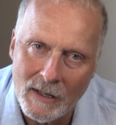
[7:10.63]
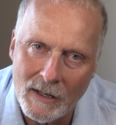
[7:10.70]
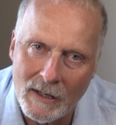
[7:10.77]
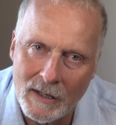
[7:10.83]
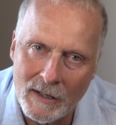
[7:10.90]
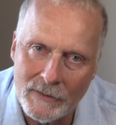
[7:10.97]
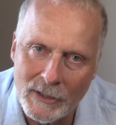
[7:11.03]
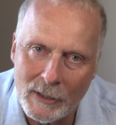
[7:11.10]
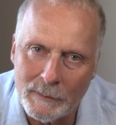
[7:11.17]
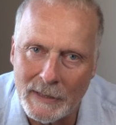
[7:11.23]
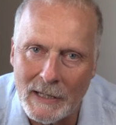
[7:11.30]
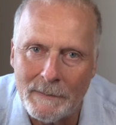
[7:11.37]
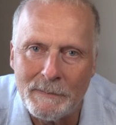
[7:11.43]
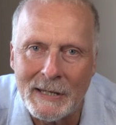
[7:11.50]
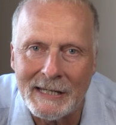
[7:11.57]
There'll
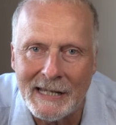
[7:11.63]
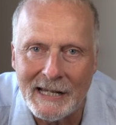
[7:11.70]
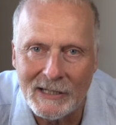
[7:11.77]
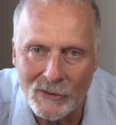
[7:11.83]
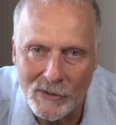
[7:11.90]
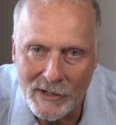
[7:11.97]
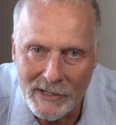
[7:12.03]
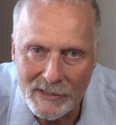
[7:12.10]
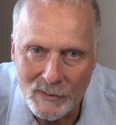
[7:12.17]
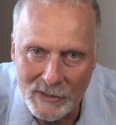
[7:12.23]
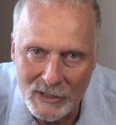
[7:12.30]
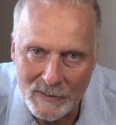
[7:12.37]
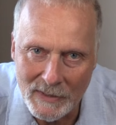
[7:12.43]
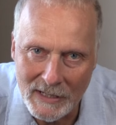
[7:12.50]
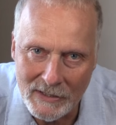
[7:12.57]
be a pinging noise,
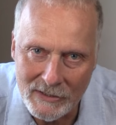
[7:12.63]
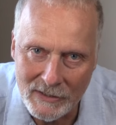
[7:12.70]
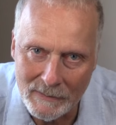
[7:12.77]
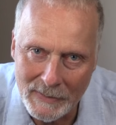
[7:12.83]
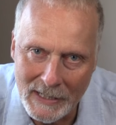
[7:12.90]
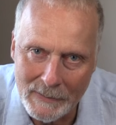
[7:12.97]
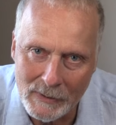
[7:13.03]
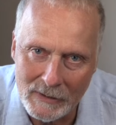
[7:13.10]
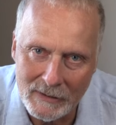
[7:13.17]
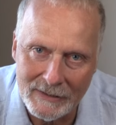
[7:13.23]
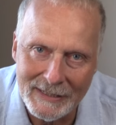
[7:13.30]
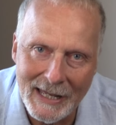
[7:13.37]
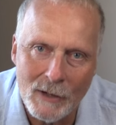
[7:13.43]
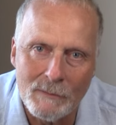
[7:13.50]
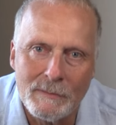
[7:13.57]
which means that people
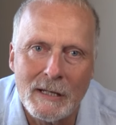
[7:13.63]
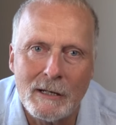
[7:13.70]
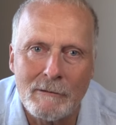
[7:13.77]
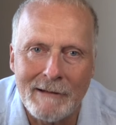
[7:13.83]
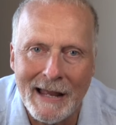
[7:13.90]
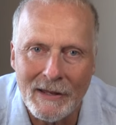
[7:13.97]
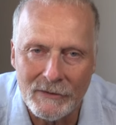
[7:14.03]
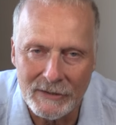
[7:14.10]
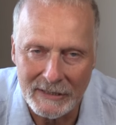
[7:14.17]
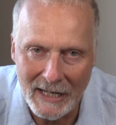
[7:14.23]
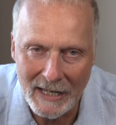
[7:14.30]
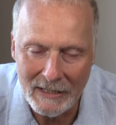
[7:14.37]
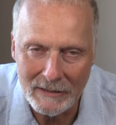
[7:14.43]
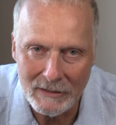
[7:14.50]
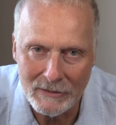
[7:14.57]
can now mill around
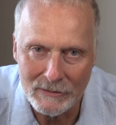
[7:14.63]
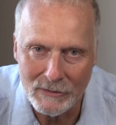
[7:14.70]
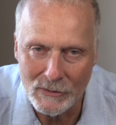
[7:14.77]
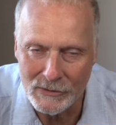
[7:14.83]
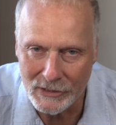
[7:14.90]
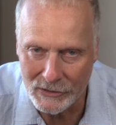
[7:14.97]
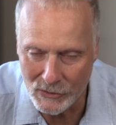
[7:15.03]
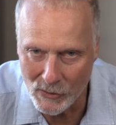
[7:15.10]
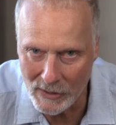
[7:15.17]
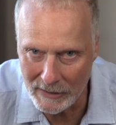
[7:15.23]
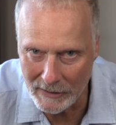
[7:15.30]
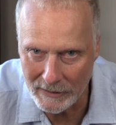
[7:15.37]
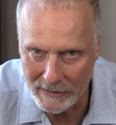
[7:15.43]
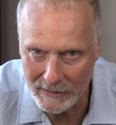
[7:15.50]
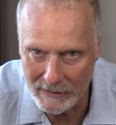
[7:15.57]
again and use the
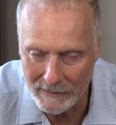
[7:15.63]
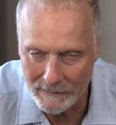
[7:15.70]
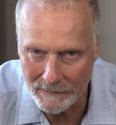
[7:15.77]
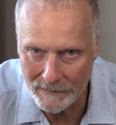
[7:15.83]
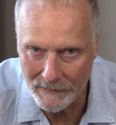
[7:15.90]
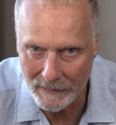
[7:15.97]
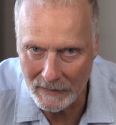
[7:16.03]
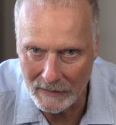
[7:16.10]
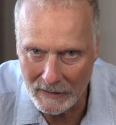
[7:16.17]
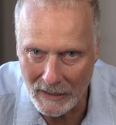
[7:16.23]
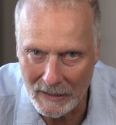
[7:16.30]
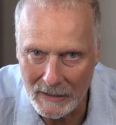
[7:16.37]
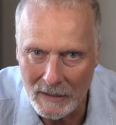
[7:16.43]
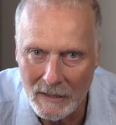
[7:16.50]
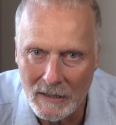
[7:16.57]
toilet.
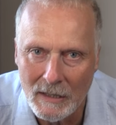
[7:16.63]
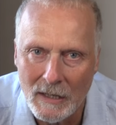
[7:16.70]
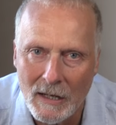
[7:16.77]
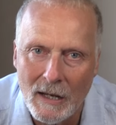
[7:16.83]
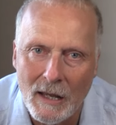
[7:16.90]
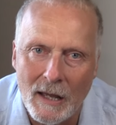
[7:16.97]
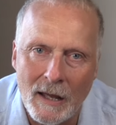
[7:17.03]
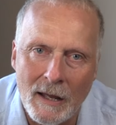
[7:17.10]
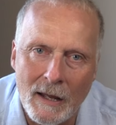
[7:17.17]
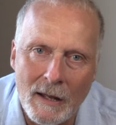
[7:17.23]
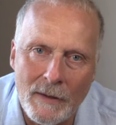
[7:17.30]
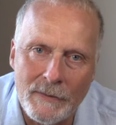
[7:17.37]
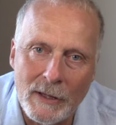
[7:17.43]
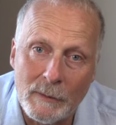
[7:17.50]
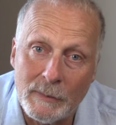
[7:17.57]
Okay.
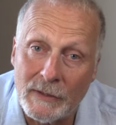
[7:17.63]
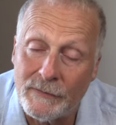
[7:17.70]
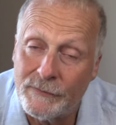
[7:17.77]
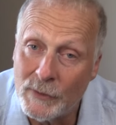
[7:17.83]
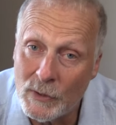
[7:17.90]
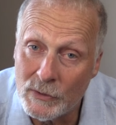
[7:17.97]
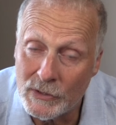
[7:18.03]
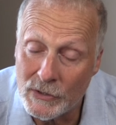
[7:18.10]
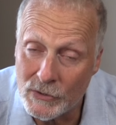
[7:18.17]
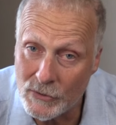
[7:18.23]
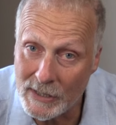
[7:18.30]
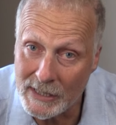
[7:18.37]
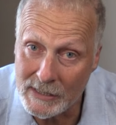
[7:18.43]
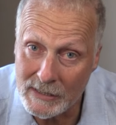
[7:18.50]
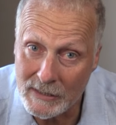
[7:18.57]
There'll be food and
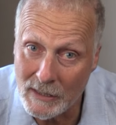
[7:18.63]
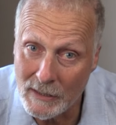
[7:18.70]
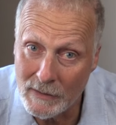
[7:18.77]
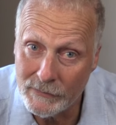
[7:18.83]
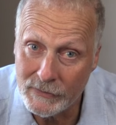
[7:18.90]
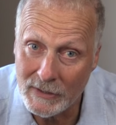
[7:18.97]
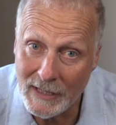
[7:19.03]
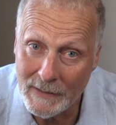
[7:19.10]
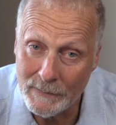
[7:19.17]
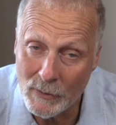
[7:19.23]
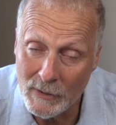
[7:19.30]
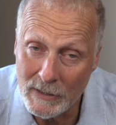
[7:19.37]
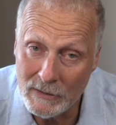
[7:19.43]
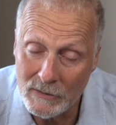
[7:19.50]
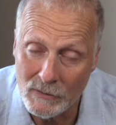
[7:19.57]
drink served at that
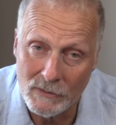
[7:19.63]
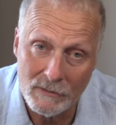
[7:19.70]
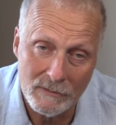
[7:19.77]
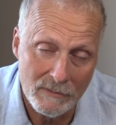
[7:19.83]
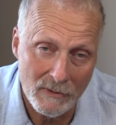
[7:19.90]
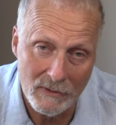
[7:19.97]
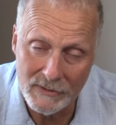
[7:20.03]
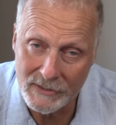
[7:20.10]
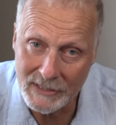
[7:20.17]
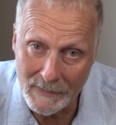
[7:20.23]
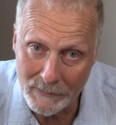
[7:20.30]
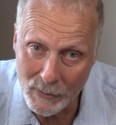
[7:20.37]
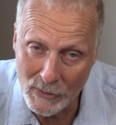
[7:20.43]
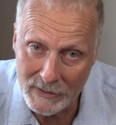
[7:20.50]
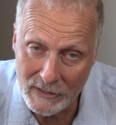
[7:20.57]
point or at
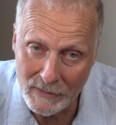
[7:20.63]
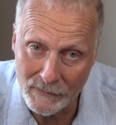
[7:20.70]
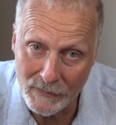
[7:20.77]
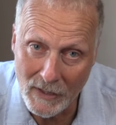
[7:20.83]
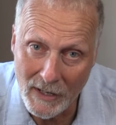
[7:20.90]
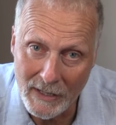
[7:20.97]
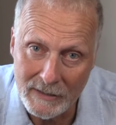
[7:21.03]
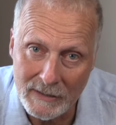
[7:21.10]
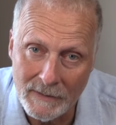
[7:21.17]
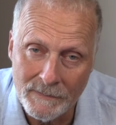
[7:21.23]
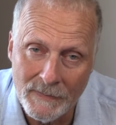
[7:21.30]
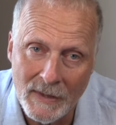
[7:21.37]
some point in the flight.